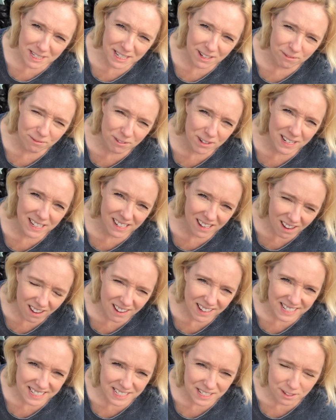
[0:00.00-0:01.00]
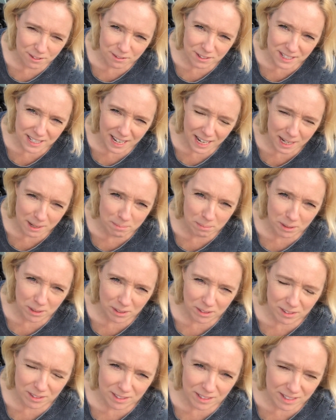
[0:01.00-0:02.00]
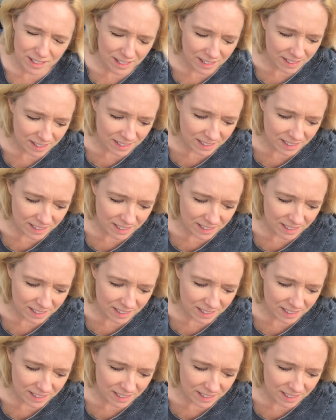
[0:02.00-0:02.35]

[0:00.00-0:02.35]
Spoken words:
different kinds of staples.